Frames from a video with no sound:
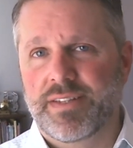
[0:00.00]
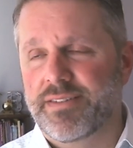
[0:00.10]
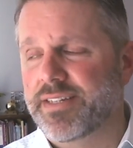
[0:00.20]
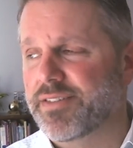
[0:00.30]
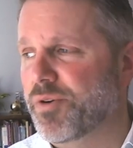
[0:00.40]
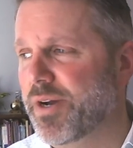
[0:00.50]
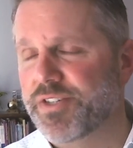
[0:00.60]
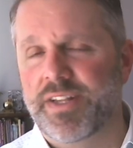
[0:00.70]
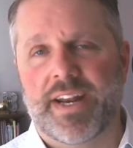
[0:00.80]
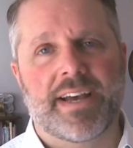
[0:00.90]
There's a
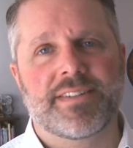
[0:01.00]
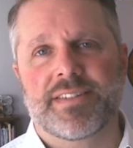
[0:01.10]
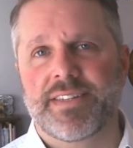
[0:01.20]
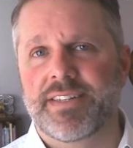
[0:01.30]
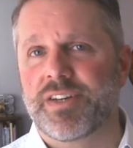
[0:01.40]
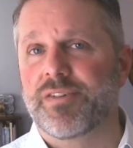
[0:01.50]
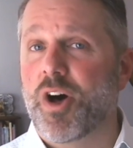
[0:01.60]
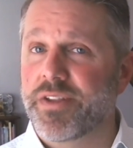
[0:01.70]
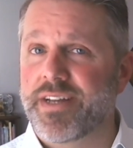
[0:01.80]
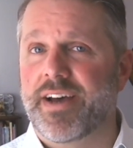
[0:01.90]
question that asks, is it
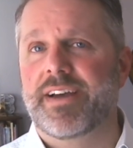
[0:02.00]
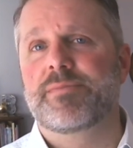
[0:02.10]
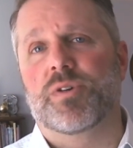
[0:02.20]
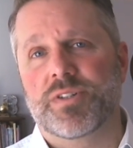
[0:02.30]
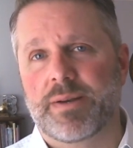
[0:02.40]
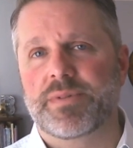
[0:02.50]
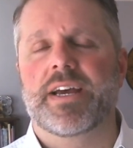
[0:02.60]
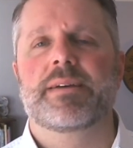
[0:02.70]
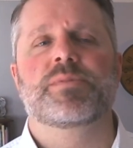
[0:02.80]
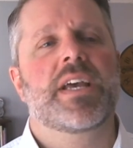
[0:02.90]
all the time or
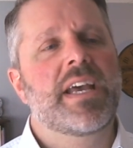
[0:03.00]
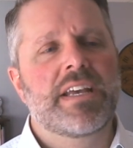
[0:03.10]
sometimes?